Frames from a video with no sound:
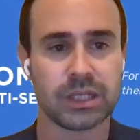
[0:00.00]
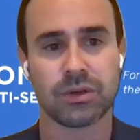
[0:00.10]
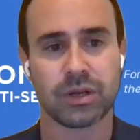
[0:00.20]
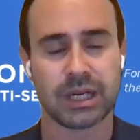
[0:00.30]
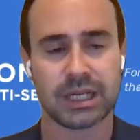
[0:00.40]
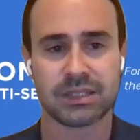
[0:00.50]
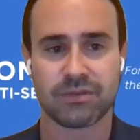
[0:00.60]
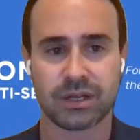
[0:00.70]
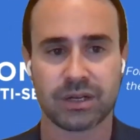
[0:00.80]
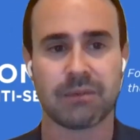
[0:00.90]
to organize
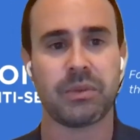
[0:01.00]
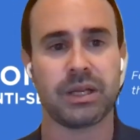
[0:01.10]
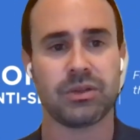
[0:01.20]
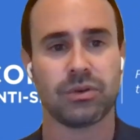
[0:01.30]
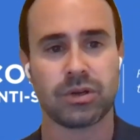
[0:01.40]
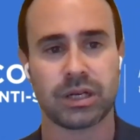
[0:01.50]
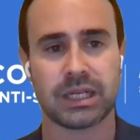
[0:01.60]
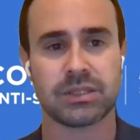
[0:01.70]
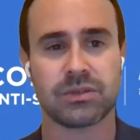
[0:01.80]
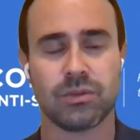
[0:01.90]
different campaigns to
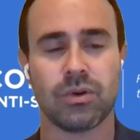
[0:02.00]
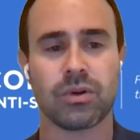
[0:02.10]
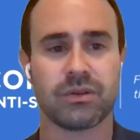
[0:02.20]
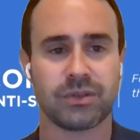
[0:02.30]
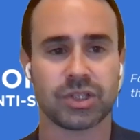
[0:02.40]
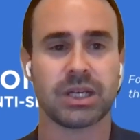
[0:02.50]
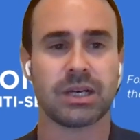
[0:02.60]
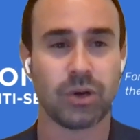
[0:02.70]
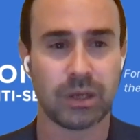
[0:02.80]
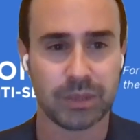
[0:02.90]
recognize the work of the Sheikh
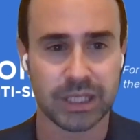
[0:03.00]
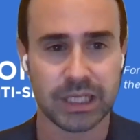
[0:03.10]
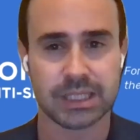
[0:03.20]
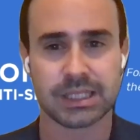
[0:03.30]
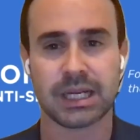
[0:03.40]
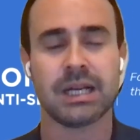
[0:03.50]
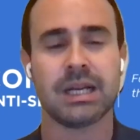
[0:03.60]
Mohammed Alisa